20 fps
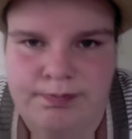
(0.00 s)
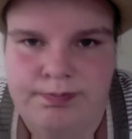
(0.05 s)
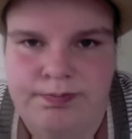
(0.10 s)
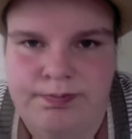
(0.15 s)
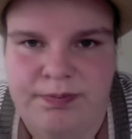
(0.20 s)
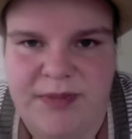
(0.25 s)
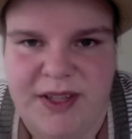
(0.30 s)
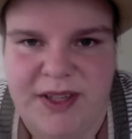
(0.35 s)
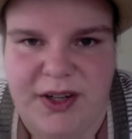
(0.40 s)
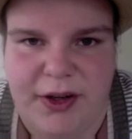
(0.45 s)

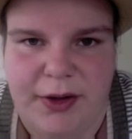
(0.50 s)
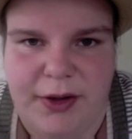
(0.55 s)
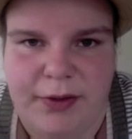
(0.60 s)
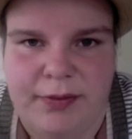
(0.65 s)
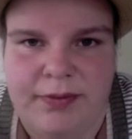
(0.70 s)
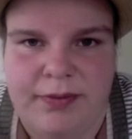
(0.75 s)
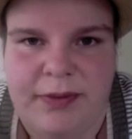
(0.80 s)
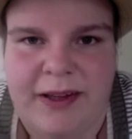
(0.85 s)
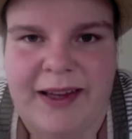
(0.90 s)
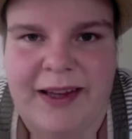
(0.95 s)
zero,
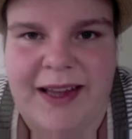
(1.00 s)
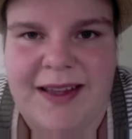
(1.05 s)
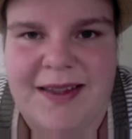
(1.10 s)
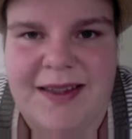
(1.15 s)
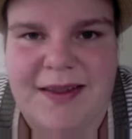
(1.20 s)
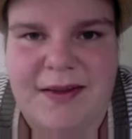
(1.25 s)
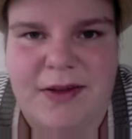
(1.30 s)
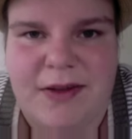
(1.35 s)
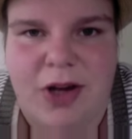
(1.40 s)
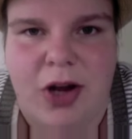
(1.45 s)
and that's
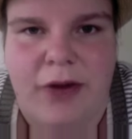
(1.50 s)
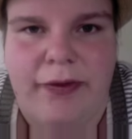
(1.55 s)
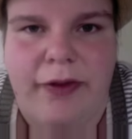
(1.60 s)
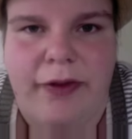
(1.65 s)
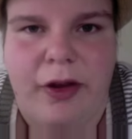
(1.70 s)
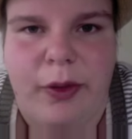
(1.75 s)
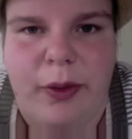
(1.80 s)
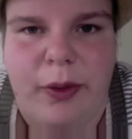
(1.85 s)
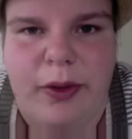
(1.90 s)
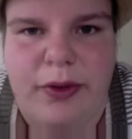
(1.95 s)
not
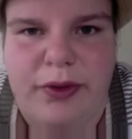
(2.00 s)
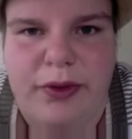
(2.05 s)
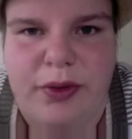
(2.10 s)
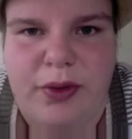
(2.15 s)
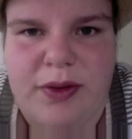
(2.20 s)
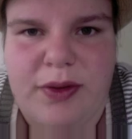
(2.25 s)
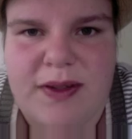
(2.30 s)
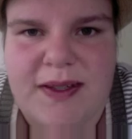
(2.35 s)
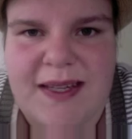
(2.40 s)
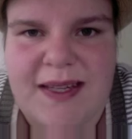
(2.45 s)
following the
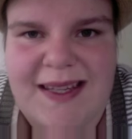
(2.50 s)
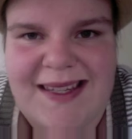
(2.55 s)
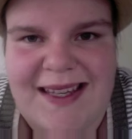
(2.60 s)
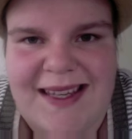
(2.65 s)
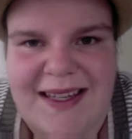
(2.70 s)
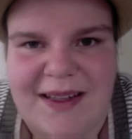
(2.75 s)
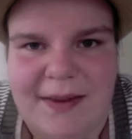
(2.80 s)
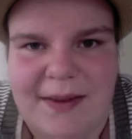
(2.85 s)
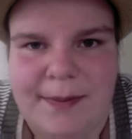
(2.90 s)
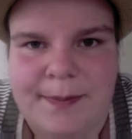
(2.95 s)
rules, is it?